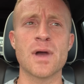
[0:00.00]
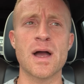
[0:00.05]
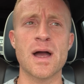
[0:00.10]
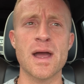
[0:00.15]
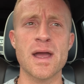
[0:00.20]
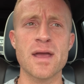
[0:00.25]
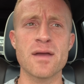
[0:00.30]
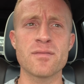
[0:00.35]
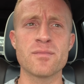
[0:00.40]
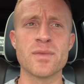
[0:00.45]

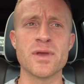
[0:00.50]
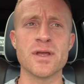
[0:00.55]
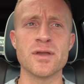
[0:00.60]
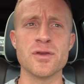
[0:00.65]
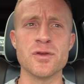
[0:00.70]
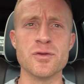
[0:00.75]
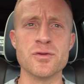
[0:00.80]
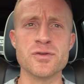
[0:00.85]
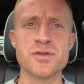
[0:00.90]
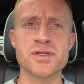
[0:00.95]
I have
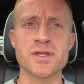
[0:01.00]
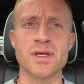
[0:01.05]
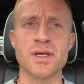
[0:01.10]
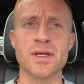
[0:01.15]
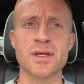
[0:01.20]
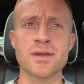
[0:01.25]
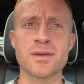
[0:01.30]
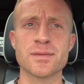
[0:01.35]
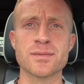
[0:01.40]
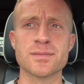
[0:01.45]
been
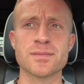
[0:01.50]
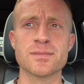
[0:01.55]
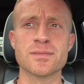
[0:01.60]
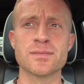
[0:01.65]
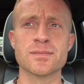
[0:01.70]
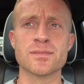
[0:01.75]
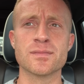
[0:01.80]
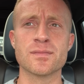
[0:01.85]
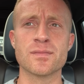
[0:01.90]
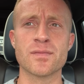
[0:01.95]
using
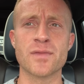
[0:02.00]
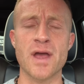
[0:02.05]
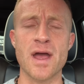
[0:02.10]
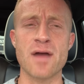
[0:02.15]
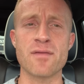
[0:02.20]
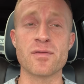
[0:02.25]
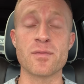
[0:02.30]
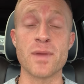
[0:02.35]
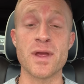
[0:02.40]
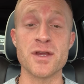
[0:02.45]
the
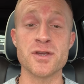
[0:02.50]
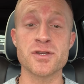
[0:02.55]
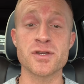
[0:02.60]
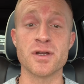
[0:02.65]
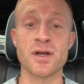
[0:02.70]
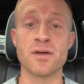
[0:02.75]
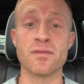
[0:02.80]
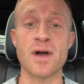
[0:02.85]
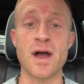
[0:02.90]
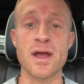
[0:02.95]

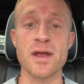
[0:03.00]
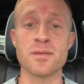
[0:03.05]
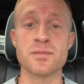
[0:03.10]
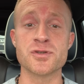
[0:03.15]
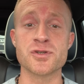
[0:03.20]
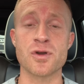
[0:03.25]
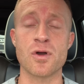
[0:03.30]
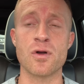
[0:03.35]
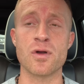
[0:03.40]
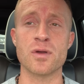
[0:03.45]
affirmation of I am
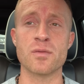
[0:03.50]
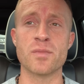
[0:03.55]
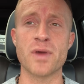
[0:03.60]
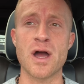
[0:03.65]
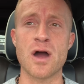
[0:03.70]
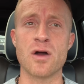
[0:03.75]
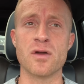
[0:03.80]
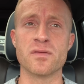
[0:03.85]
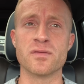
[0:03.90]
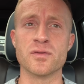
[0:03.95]
strong and
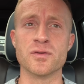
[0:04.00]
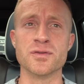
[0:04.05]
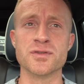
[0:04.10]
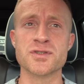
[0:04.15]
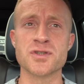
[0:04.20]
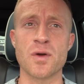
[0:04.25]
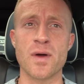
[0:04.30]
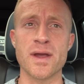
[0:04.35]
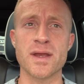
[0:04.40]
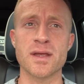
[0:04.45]
powerful
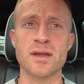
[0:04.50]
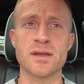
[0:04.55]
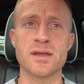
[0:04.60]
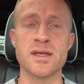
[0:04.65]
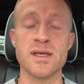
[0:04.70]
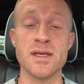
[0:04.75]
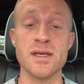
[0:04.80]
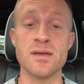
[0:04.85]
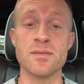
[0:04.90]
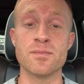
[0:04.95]
so I can
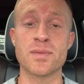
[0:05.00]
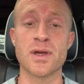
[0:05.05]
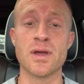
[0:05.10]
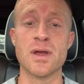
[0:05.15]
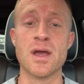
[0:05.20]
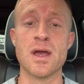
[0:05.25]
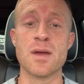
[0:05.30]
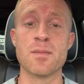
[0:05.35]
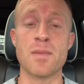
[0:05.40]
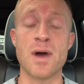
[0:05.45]
keep
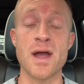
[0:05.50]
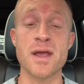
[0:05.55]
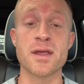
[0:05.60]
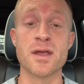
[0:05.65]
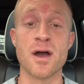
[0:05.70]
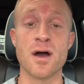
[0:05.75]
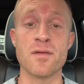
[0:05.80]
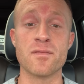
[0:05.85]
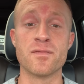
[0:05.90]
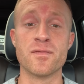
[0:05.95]
my
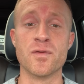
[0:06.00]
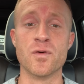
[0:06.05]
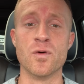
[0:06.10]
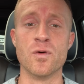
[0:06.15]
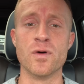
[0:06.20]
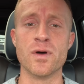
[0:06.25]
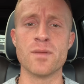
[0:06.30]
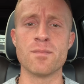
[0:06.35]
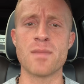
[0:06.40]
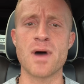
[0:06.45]
cup
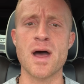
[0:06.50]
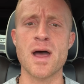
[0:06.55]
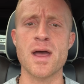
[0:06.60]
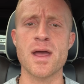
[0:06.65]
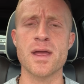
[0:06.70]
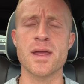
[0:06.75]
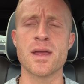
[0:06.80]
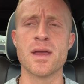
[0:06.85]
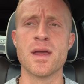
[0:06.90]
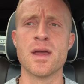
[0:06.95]
full and
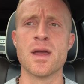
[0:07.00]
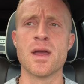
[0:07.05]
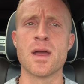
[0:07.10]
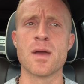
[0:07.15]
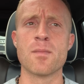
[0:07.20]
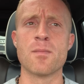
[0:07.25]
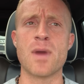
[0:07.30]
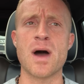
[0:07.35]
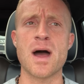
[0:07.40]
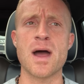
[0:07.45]
my
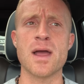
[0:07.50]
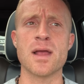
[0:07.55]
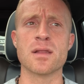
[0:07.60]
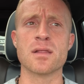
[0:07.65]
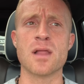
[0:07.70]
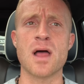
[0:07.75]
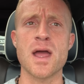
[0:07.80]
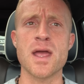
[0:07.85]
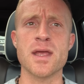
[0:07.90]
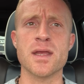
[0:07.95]
my
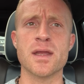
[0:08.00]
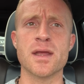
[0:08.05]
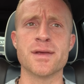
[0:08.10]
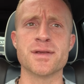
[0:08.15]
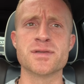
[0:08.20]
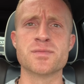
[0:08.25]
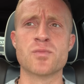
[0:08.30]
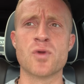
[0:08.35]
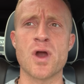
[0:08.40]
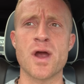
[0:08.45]
light
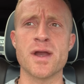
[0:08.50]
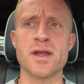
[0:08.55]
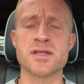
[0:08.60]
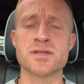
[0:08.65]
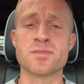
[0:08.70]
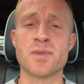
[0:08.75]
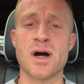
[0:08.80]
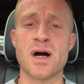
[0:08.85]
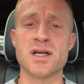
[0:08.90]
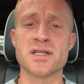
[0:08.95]
as bright
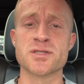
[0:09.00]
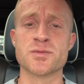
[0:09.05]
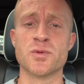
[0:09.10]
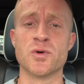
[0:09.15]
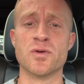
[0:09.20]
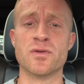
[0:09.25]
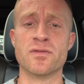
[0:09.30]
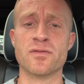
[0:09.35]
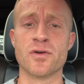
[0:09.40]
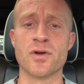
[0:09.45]
as
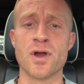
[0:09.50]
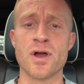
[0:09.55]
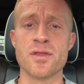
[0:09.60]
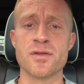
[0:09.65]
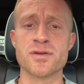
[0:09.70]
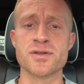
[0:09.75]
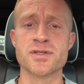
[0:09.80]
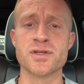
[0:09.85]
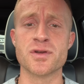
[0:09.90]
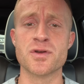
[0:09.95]
possible for
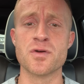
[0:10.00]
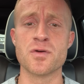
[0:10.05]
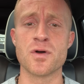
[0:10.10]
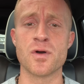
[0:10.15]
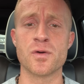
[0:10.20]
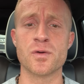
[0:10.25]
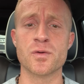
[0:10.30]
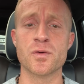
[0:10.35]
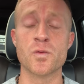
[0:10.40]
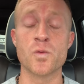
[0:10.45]
others to
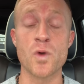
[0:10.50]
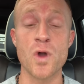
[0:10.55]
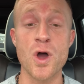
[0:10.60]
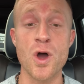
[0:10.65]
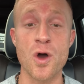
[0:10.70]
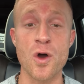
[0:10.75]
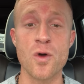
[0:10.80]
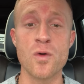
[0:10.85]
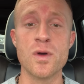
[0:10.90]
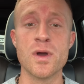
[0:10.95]
go,
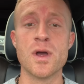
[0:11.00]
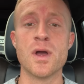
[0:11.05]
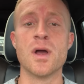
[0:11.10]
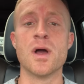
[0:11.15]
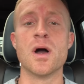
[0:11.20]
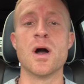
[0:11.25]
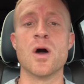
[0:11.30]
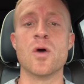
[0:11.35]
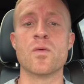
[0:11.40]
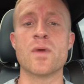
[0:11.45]
grow
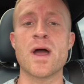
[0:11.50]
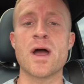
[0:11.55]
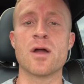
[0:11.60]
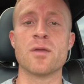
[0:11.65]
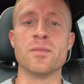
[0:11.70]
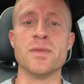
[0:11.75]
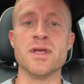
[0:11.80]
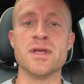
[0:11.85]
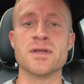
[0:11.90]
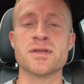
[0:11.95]

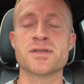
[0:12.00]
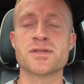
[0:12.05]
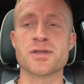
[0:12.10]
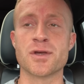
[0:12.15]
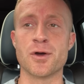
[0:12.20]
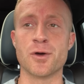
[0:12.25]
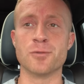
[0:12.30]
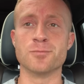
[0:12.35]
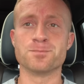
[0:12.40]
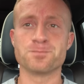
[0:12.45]
around me.
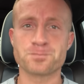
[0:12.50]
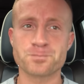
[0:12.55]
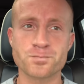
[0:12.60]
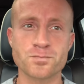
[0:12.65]
So